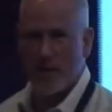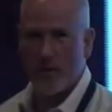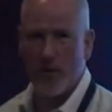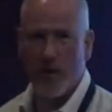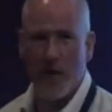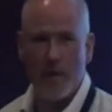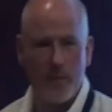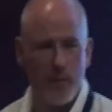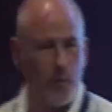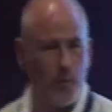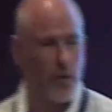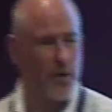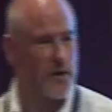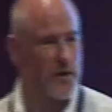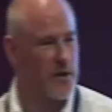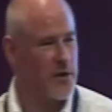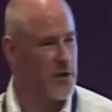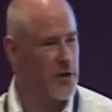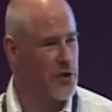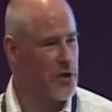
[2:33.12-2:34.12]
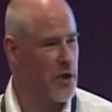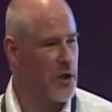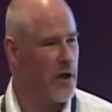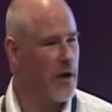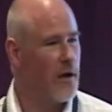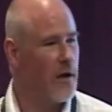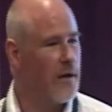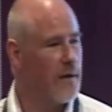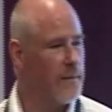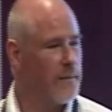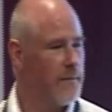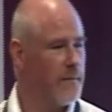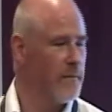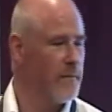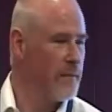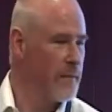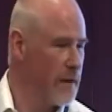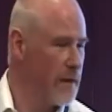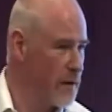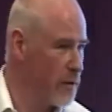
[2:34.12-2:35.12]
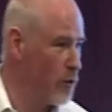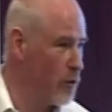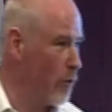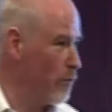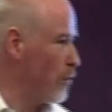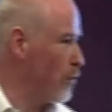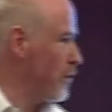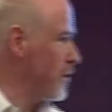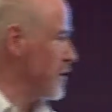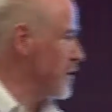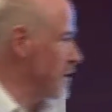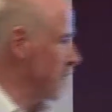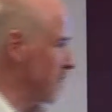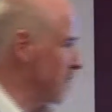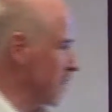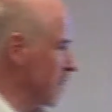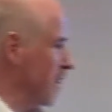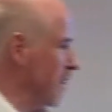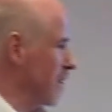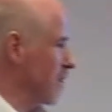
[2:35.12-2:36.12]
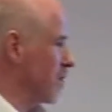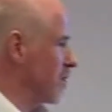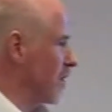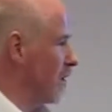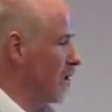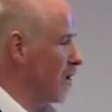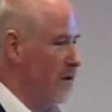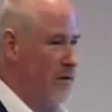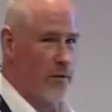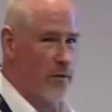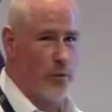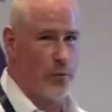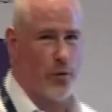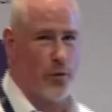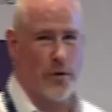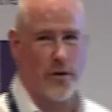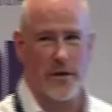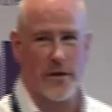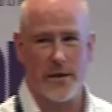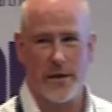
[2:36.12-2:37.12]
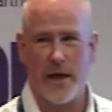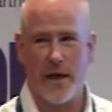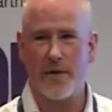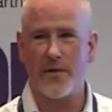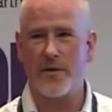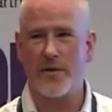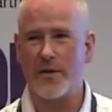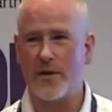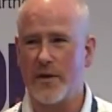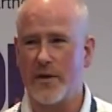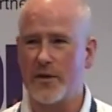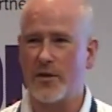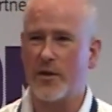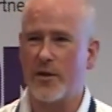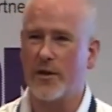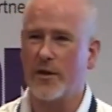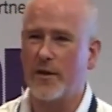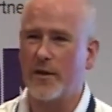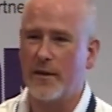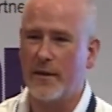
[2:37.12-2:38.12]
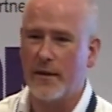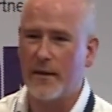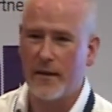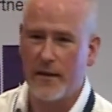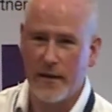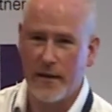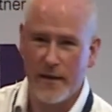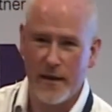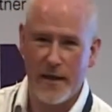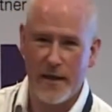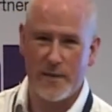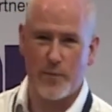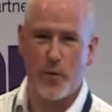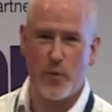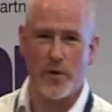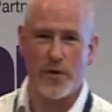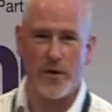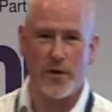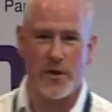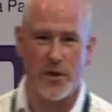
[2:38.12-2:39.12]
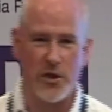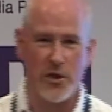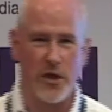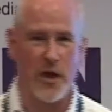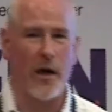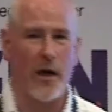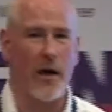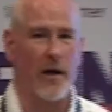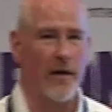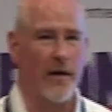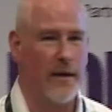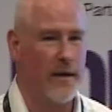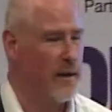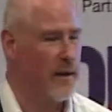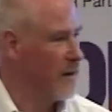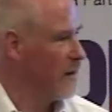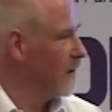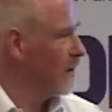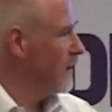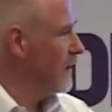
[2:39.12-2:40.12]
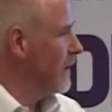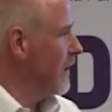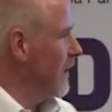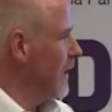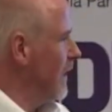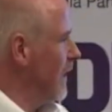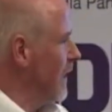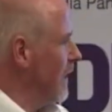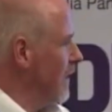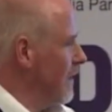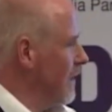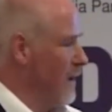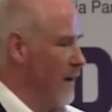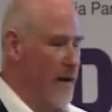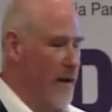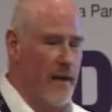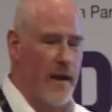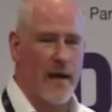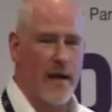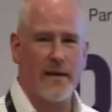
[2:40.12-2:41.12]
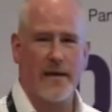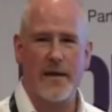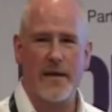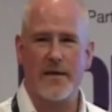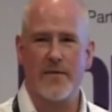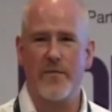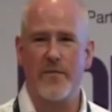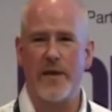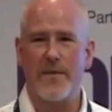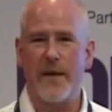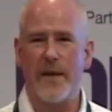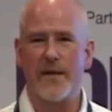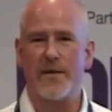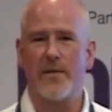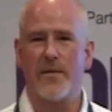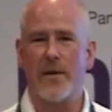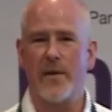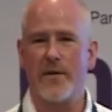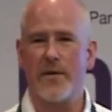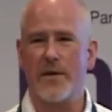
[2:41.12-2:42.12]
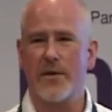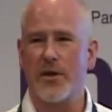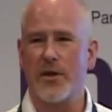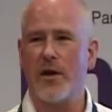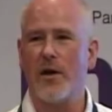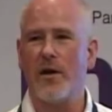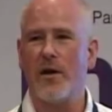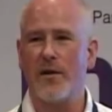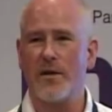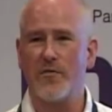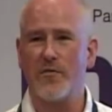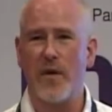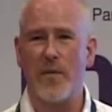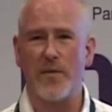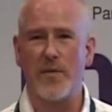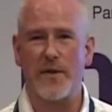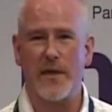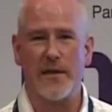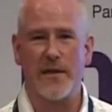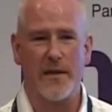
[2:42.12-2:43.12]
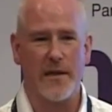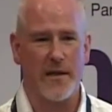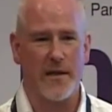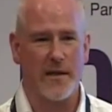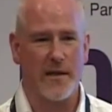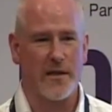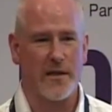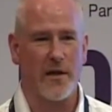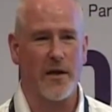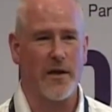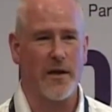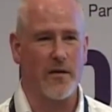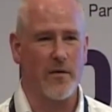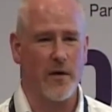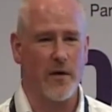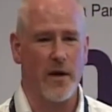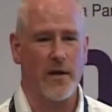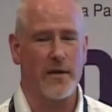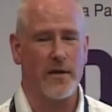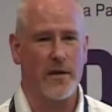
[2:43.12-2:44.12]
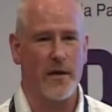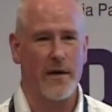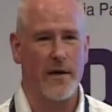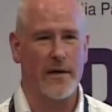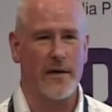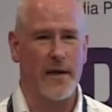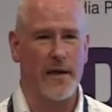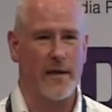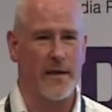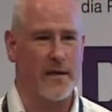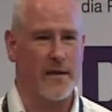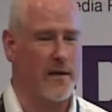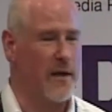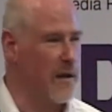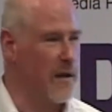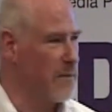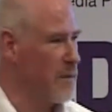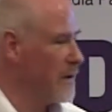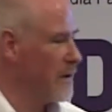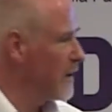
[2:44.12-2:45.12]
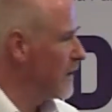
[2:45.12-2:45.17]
type pointer to char, not pointer to signed char or pointer to unsigned char. It's pointer to char. And that doesn't really matter whether a char is represented as a signed or an unsigned data type.